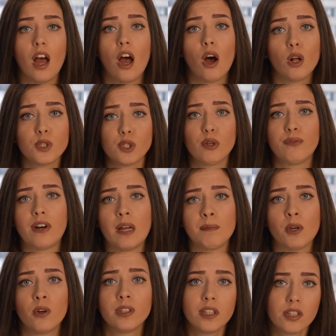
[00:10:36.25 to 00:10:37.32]
Also find me
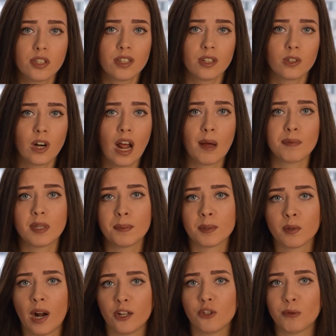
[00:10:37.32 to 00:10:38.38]
on Instagram,
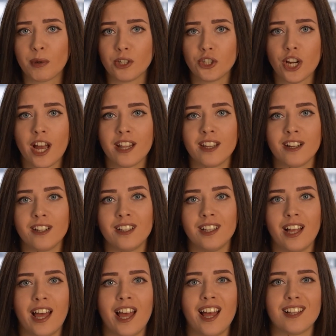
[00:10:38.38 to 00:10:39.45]
subscribe to my channel,
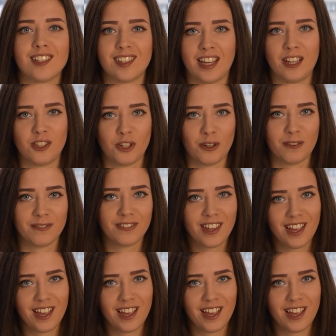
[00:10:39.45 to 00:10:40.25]
and stay tuned.